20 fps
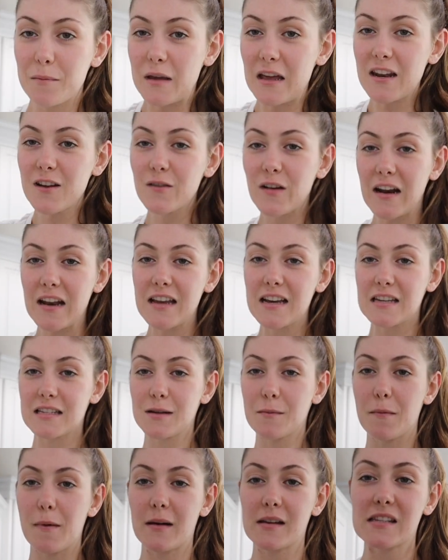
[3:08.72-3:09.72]
I'm getting ready
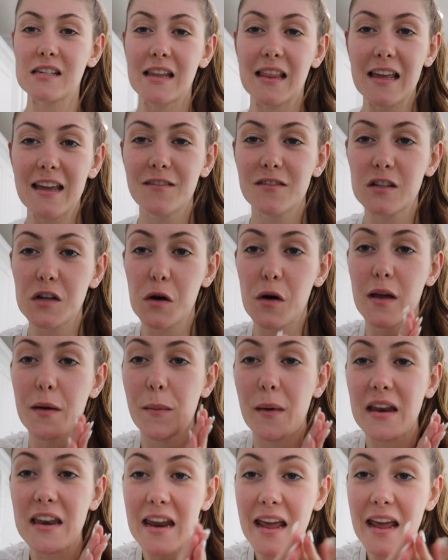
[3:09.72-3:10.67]
because I'm about to leave so go get my